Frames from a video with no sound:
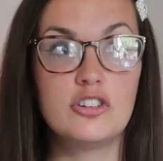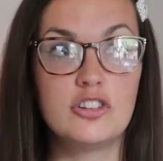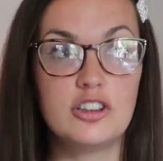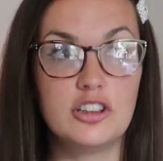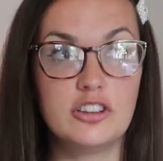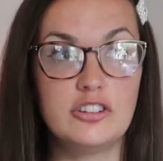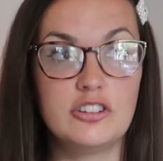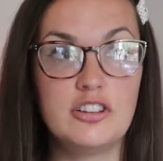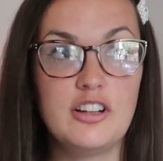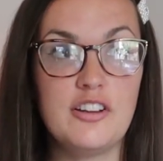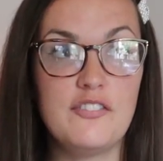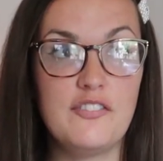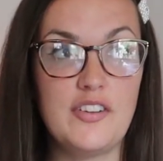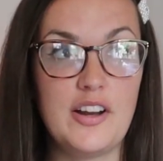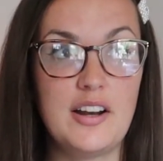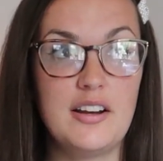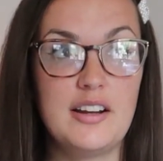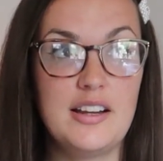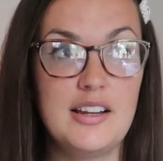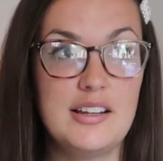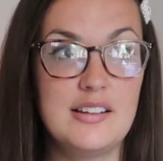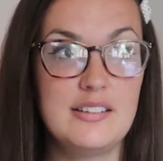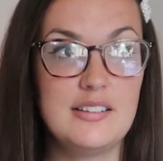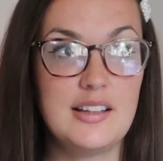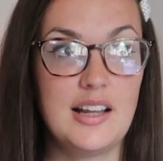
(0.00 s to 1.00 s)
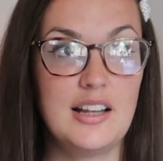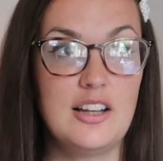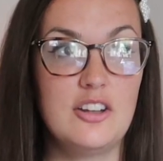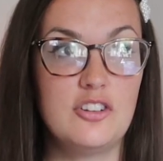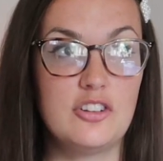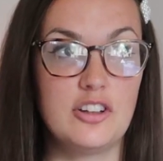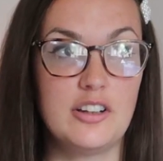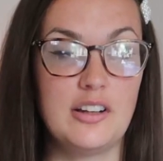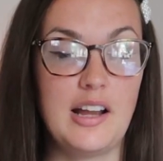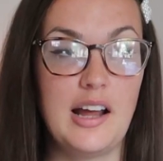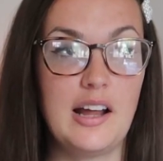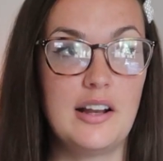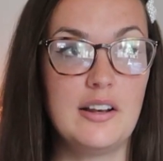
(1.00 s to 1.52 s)
Children are very
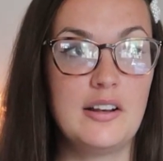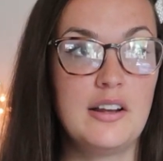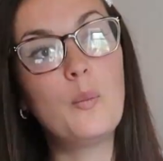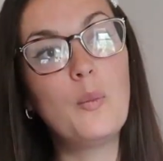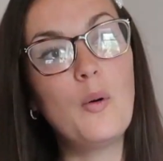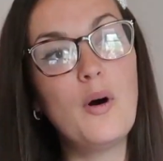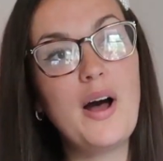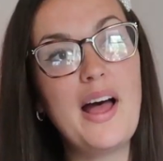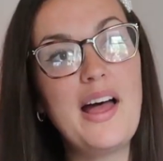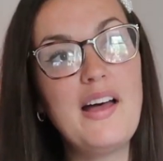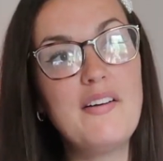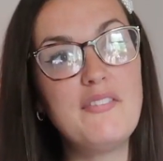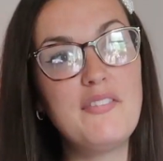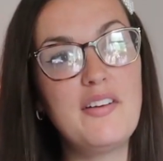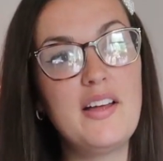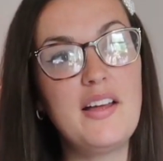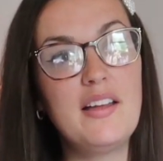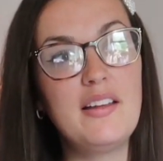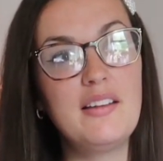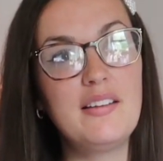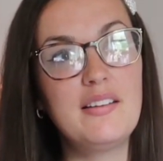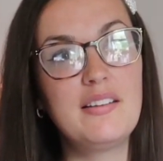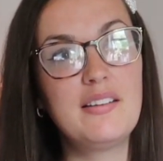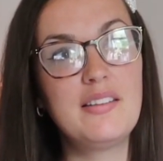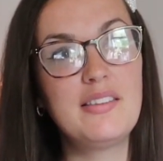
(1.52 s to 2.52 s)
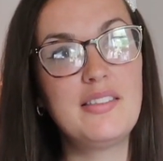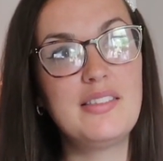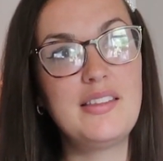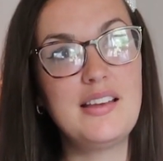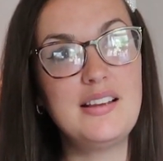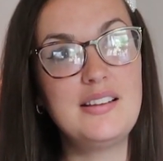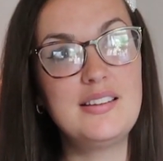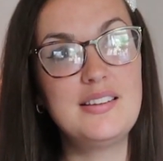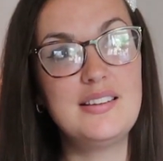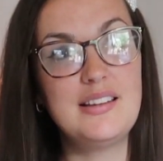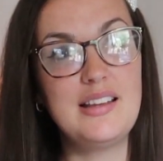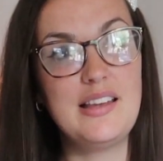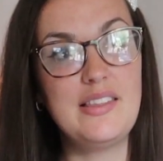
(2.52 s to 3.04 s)
intelligent, and whatever they
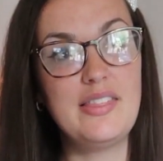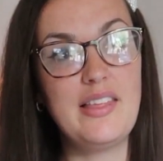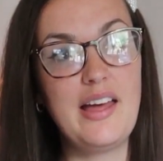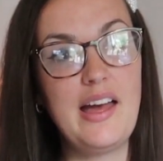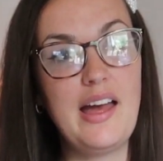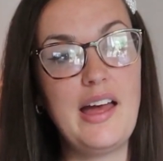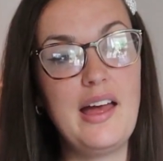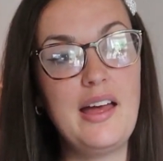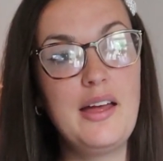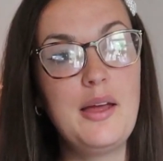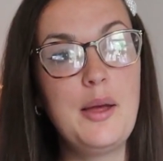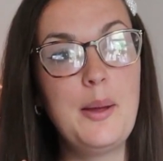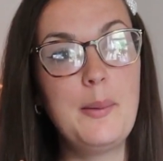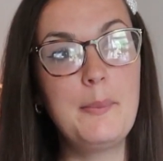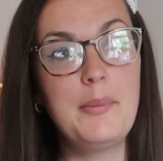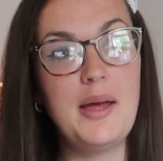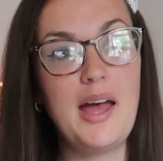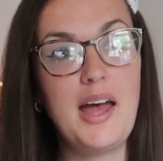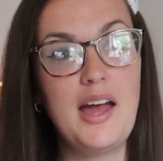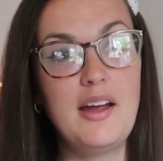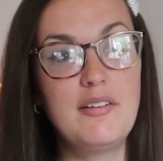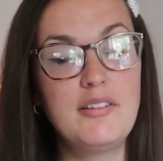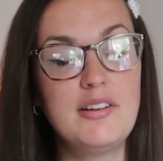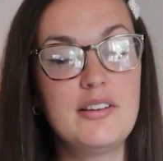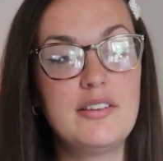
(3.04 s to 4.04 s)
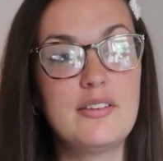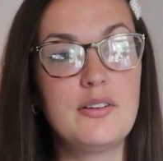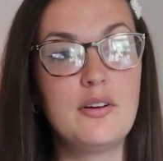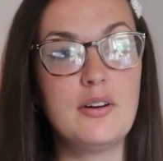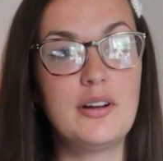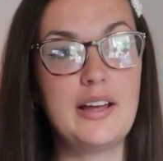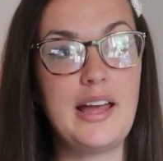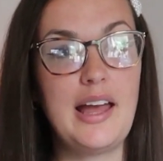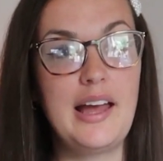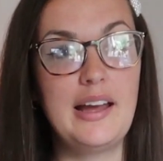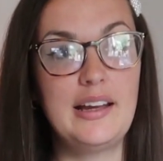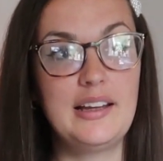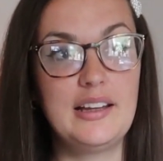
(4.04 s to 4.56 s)
see their parents or
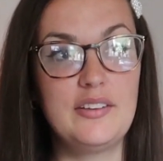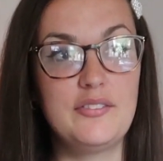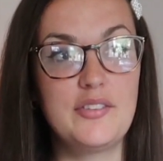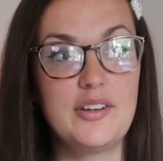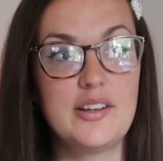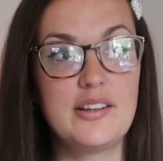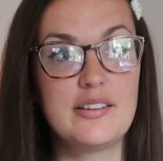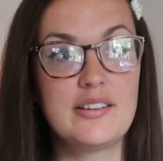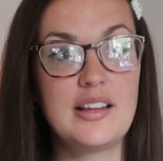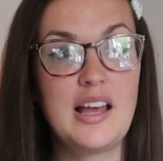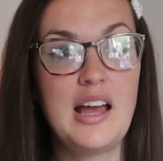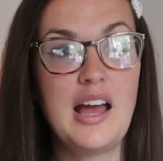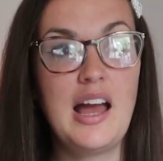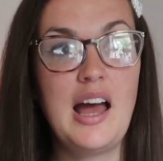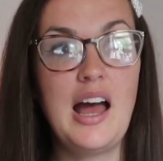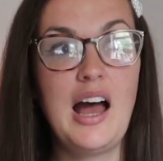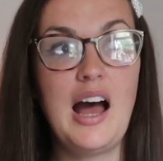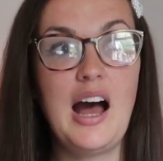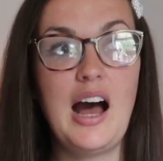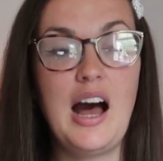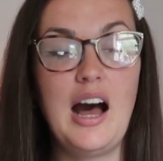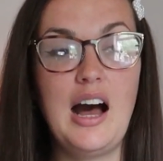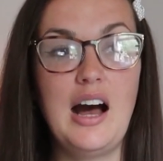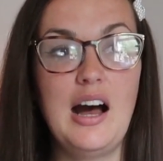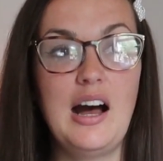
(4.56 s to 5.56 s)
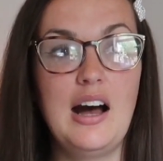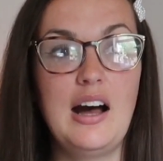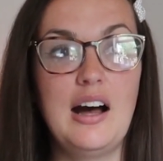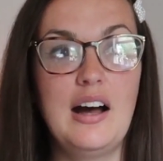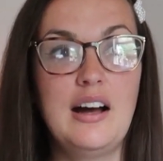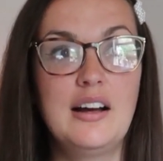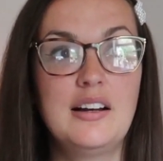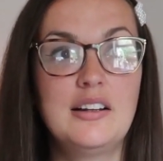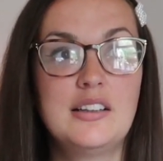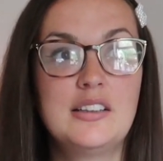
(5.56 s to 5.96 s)
caregivers are